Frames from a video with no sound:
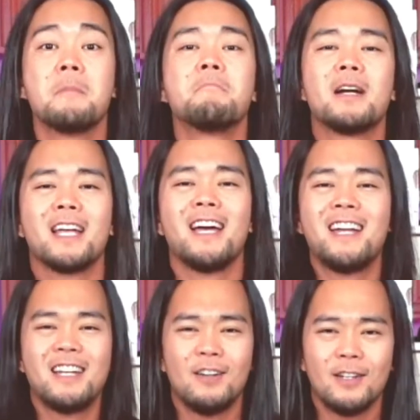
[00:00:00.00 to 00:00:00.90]
May
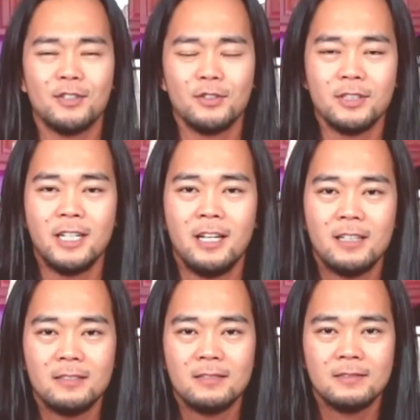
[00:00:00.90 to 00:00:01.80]
adlaw na tong
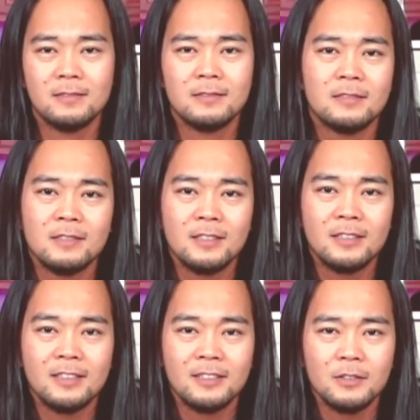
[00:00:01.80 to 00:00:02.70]
tanan.
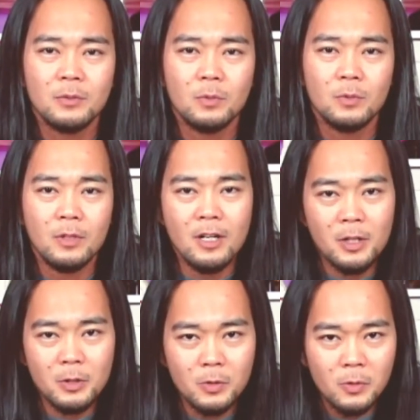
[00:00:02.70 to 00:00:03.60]

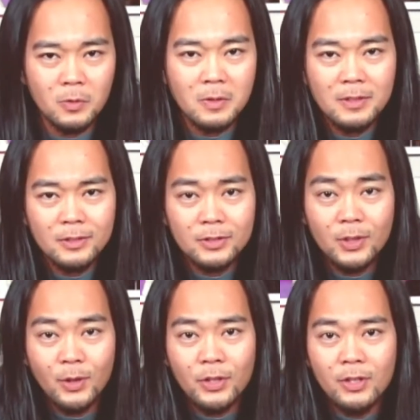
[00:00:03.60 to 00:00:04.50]
Whoa!
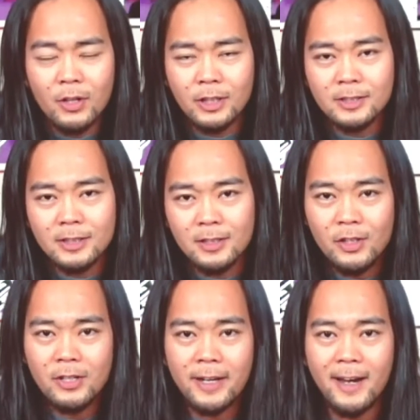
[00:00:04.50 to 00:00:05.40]
So you're still on
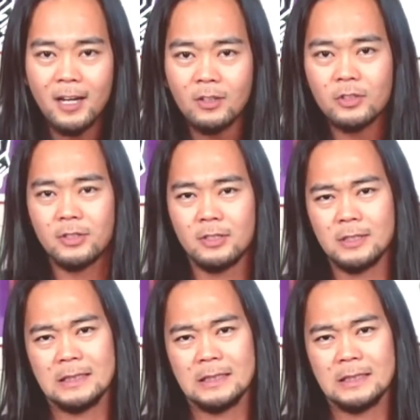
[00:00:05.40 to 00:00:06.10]
your couch?